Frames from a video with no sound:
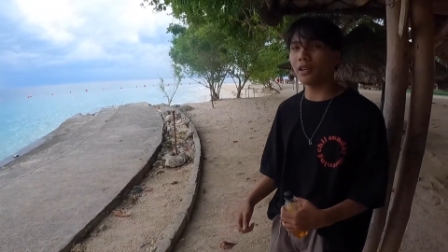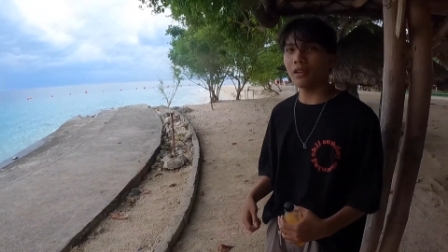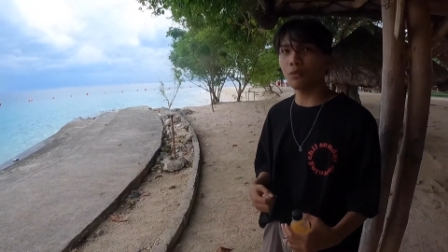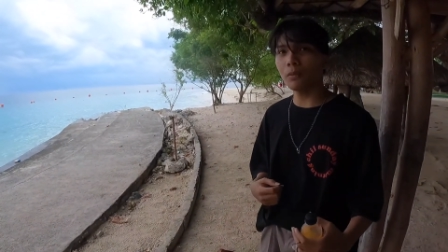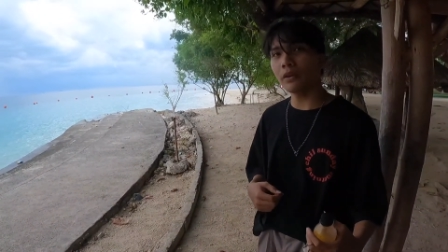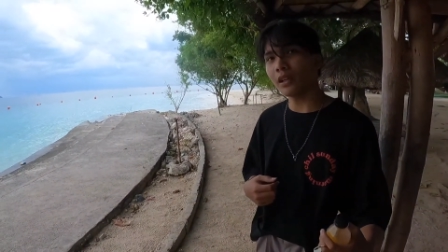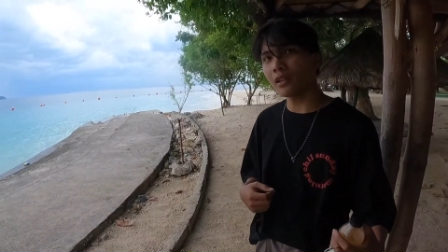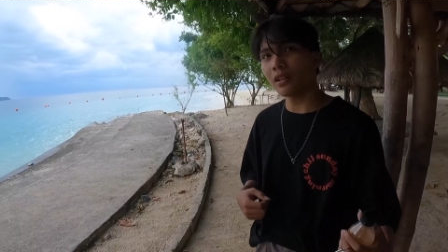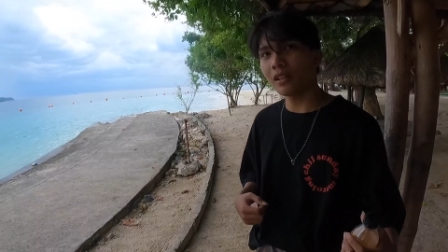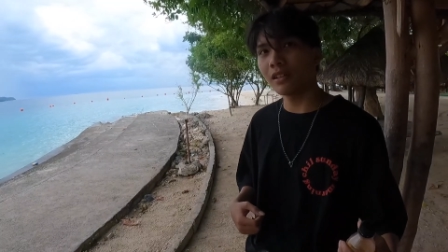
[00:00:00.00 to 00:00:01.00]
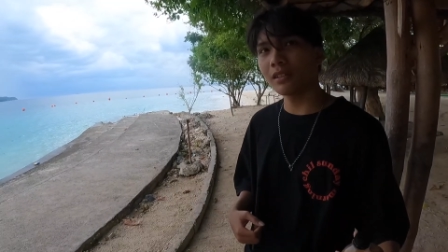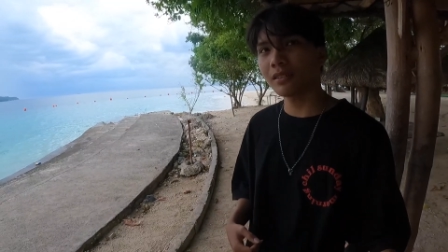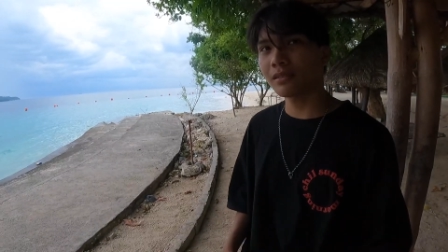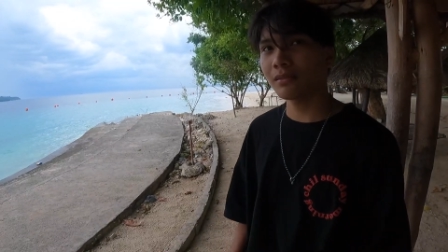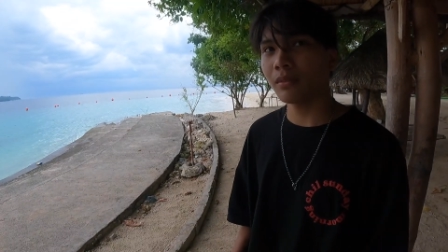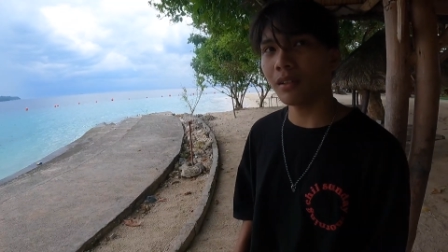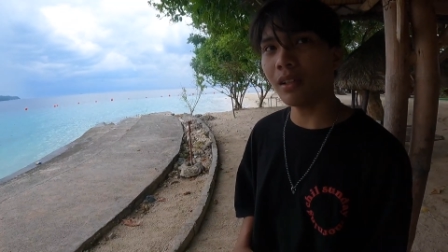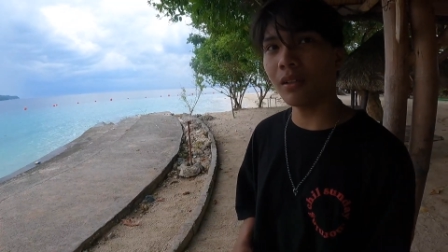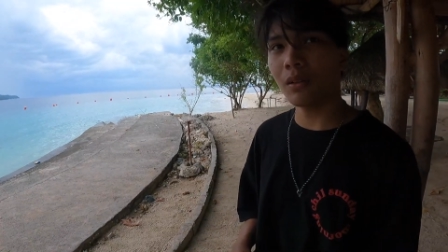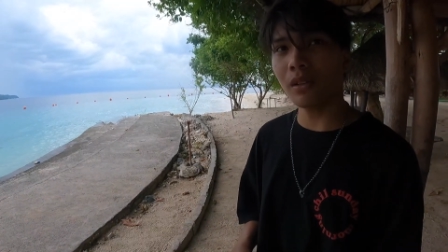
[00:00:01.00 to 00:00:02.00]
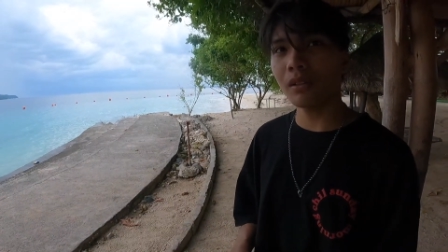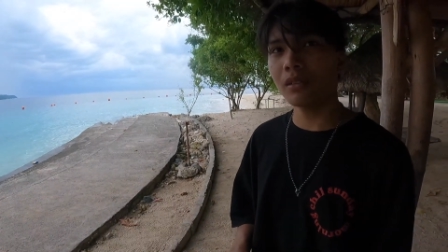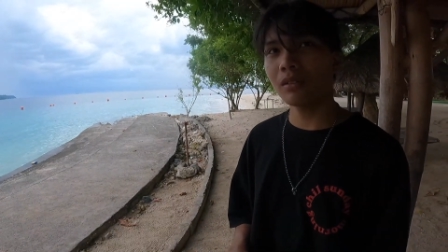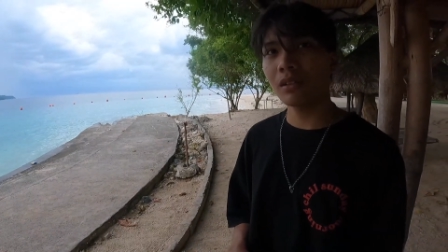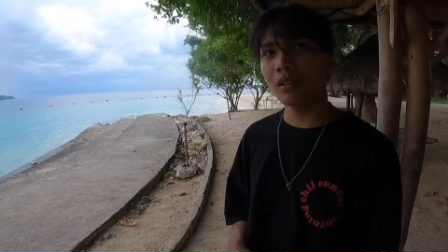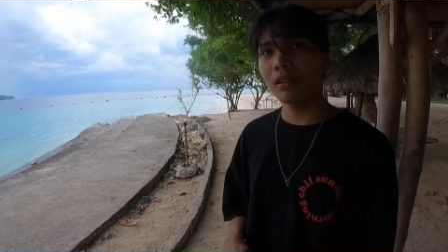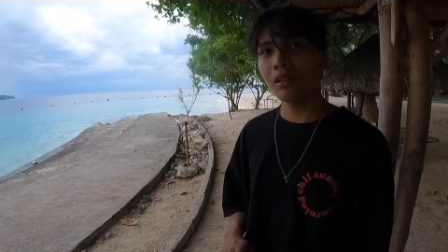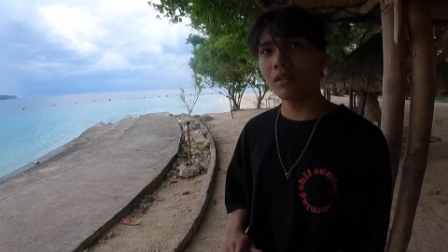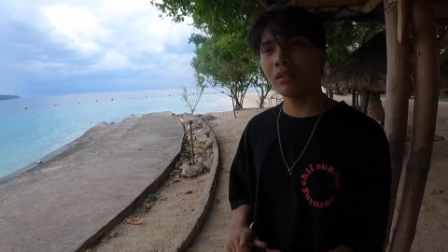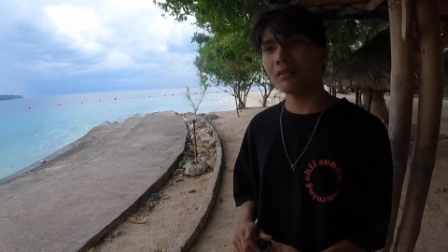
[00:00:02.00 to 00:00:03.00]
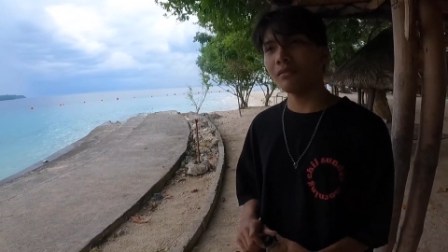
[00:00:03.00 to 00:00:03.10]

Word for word: and we bring guitar. Oh, you do you play guitar?